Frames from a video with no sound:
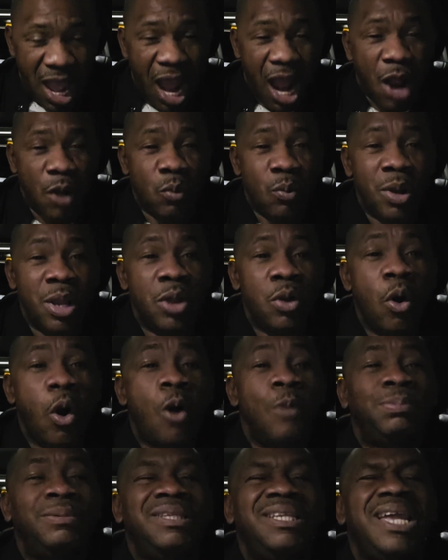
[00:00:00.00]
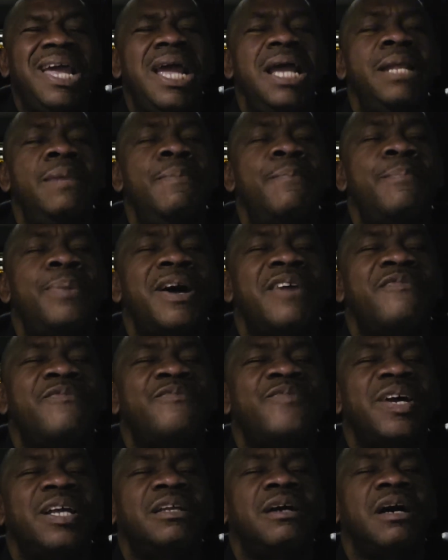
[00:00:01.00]
and we obtain
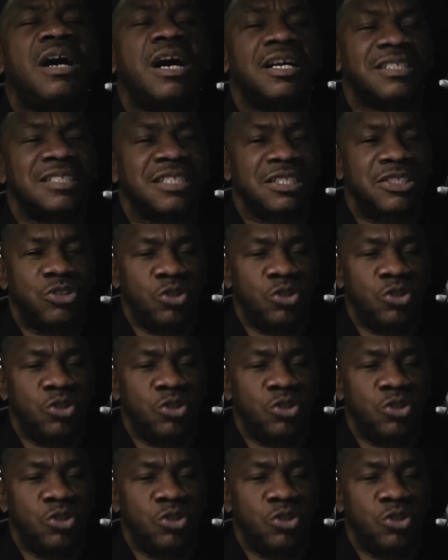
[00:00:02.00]
perfect hearts